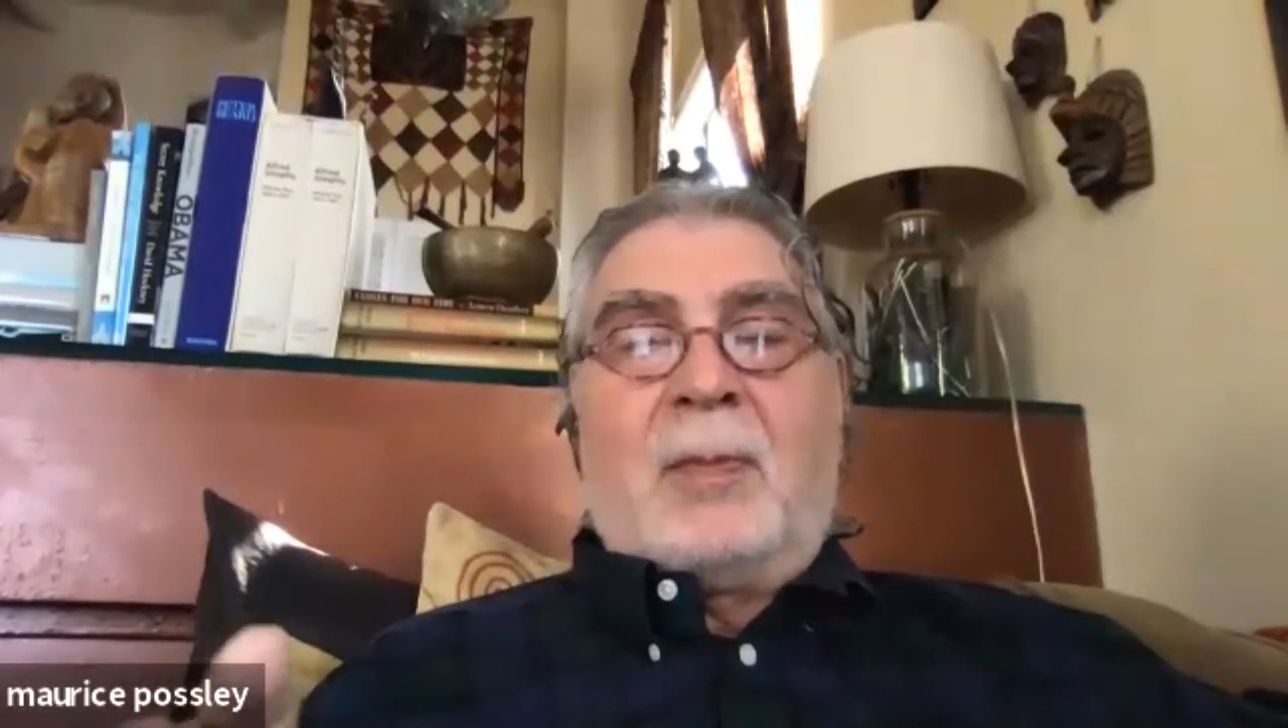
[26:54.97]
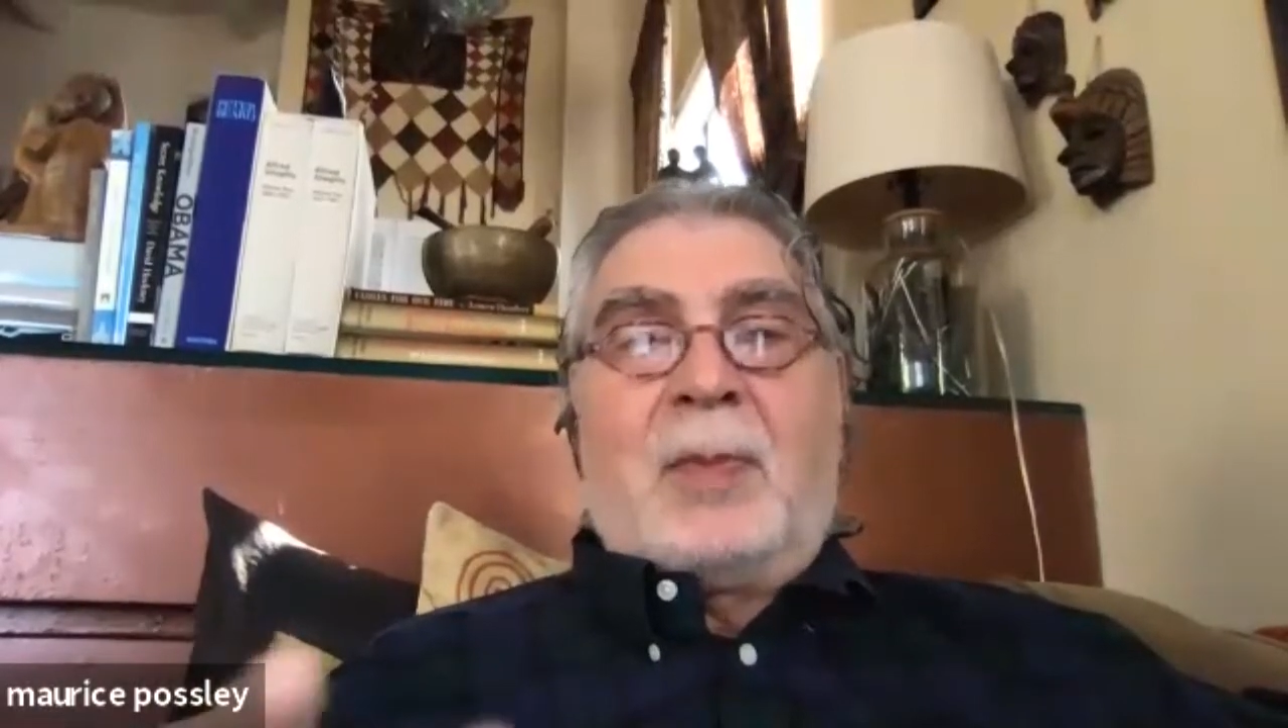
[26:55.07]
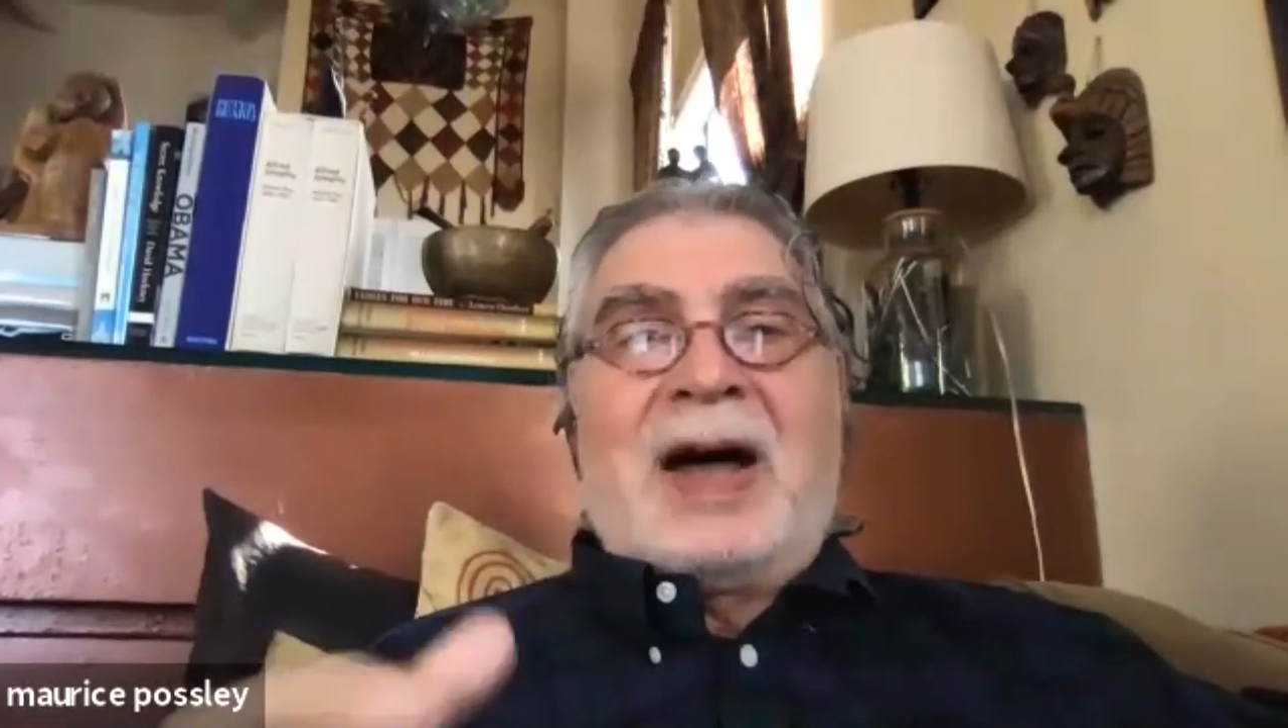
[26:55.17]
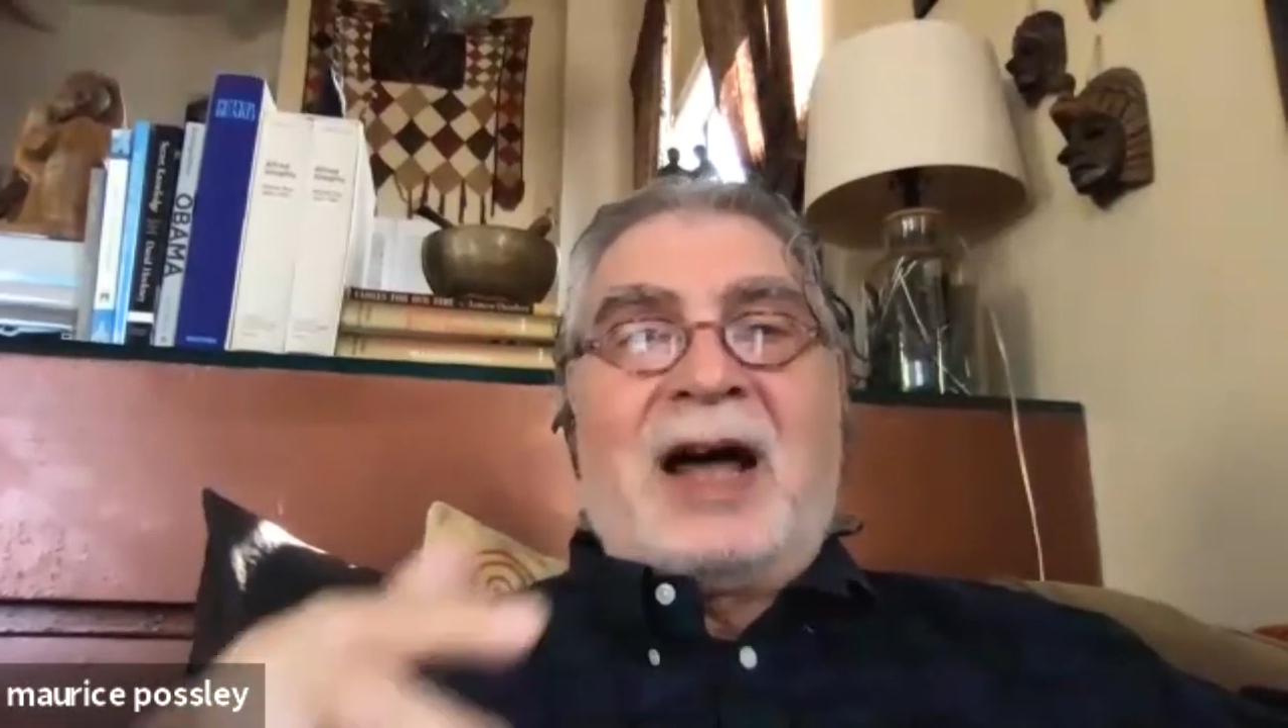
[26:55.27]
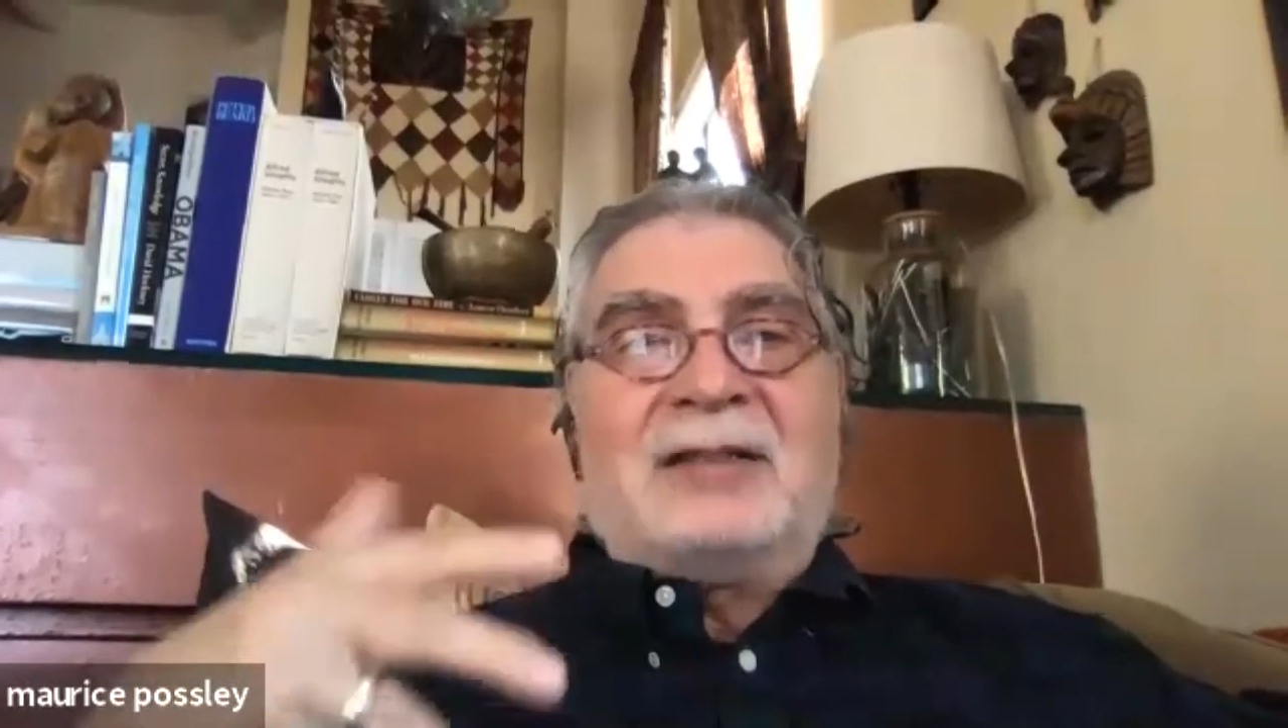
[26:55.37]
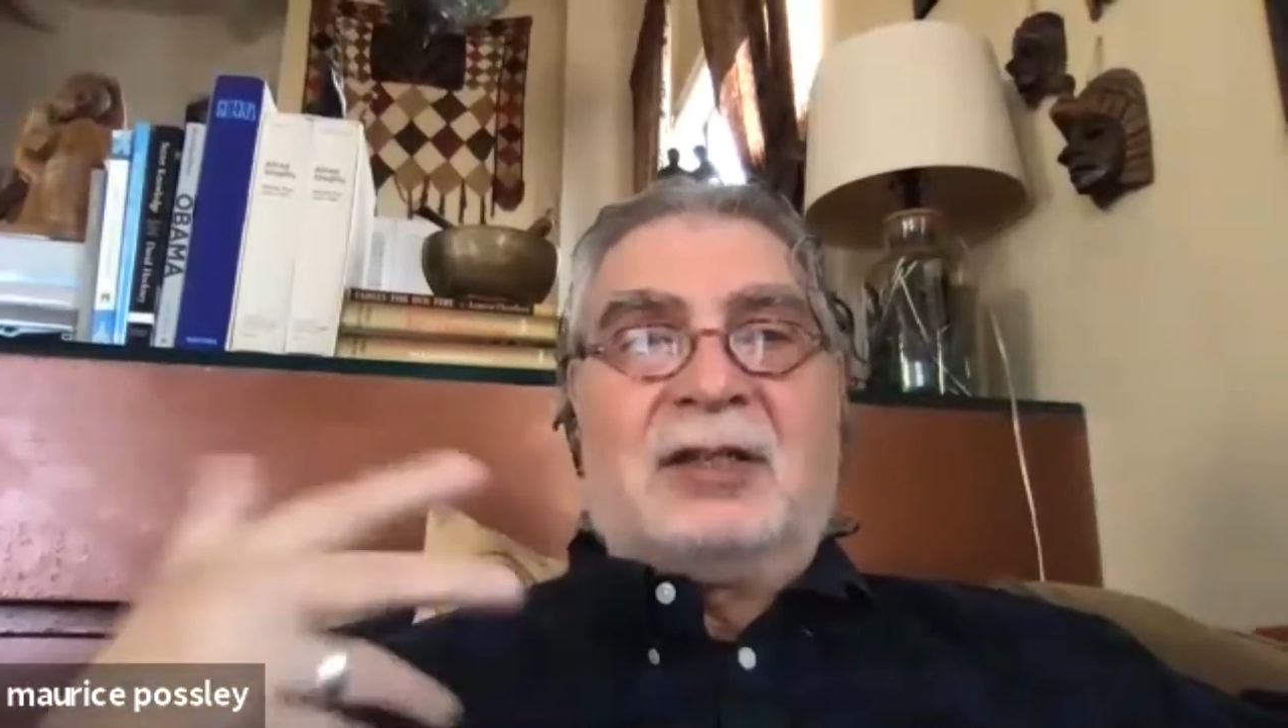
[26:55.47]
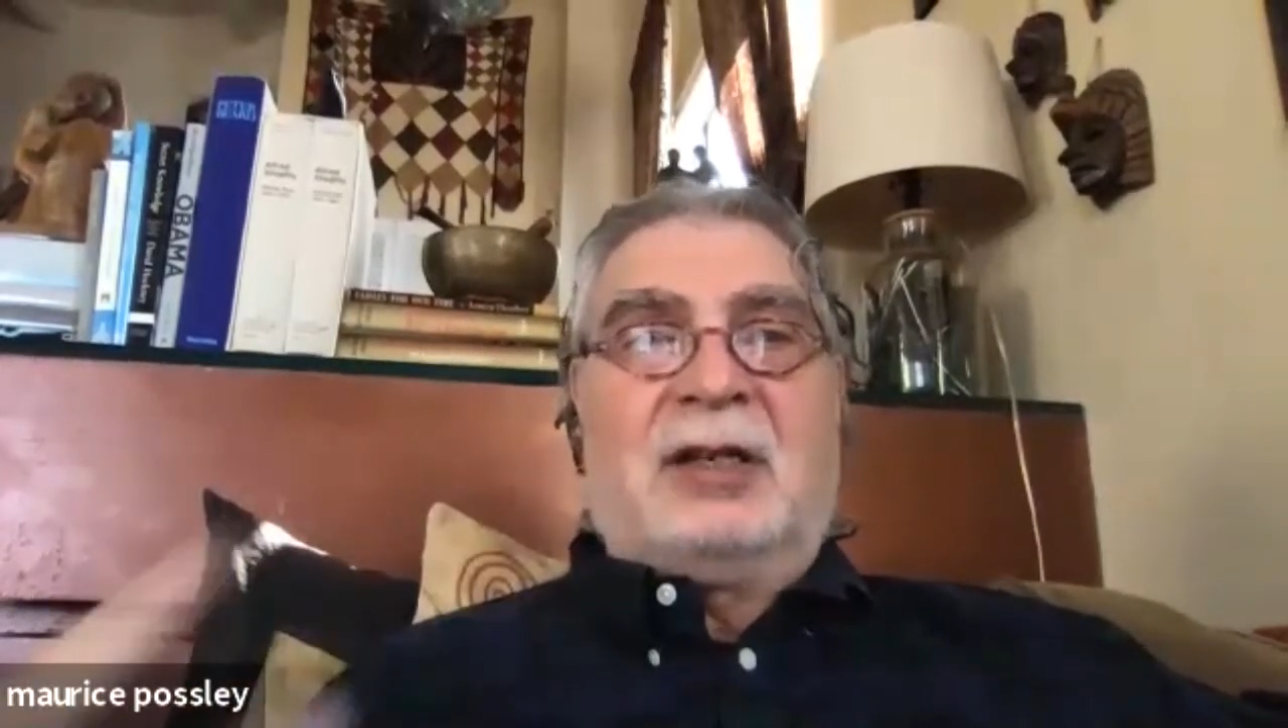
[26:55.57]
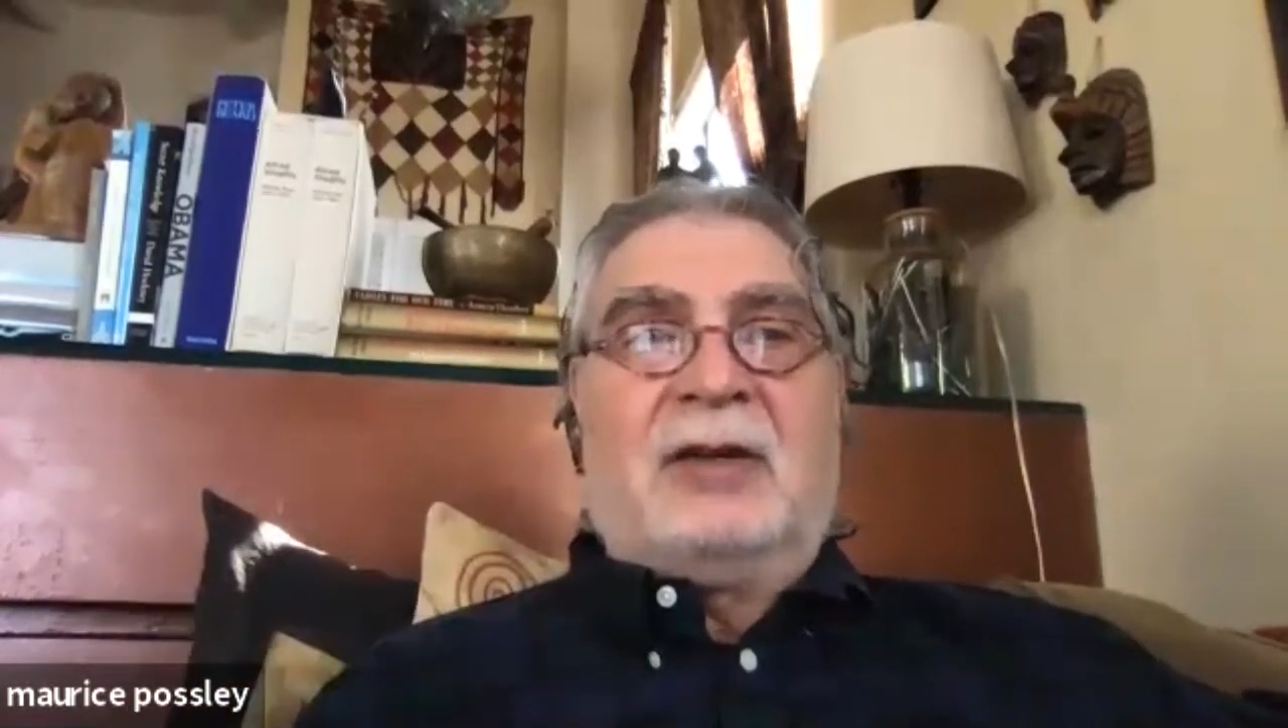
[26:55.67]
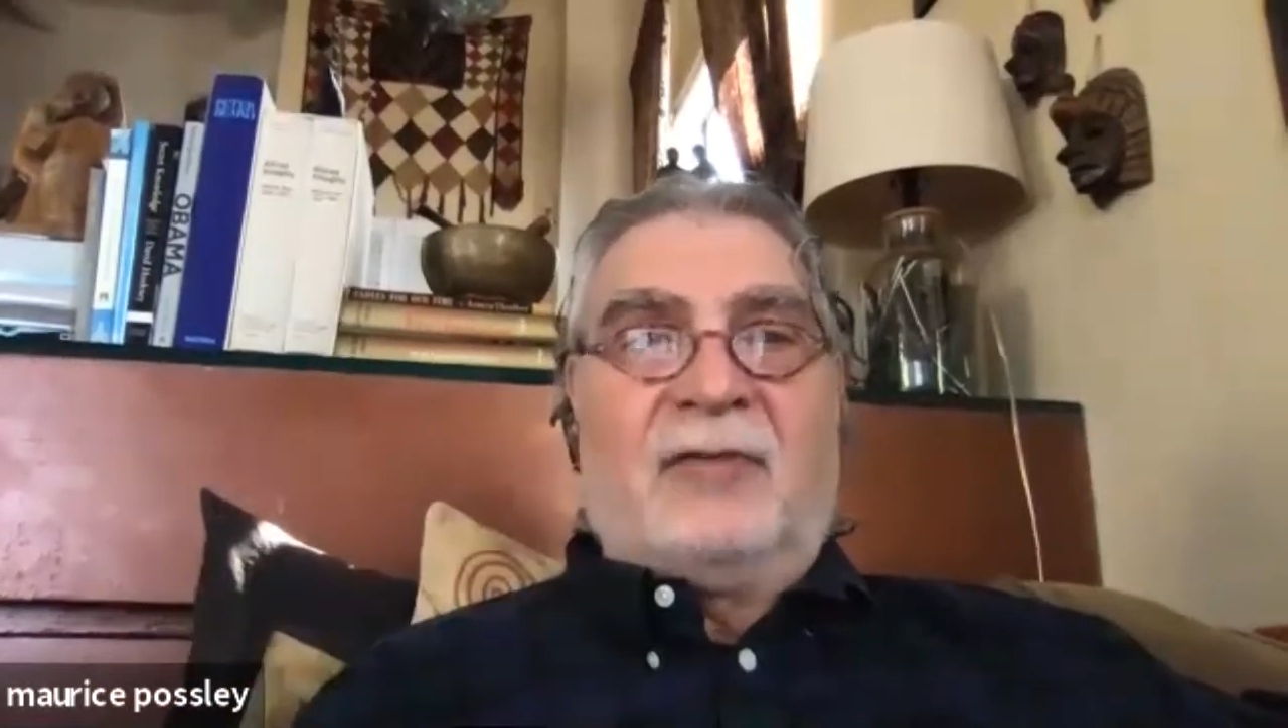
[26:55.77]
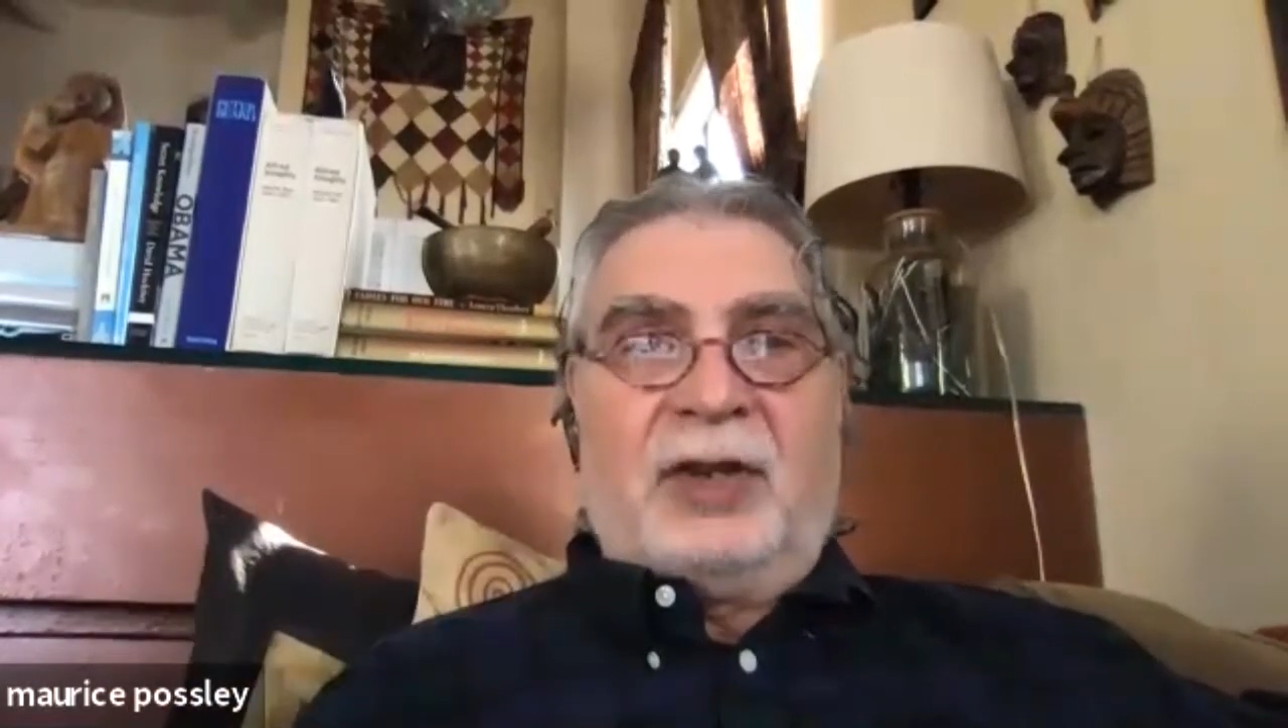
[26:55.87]

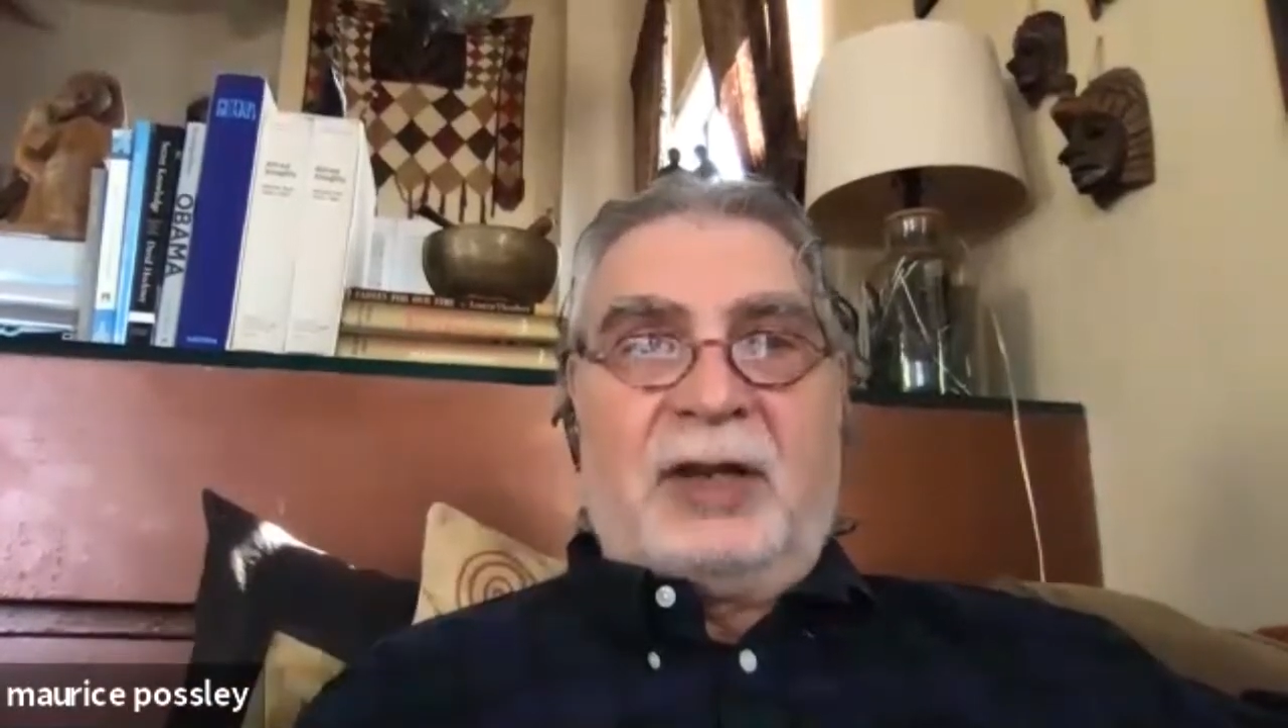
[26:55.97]
positively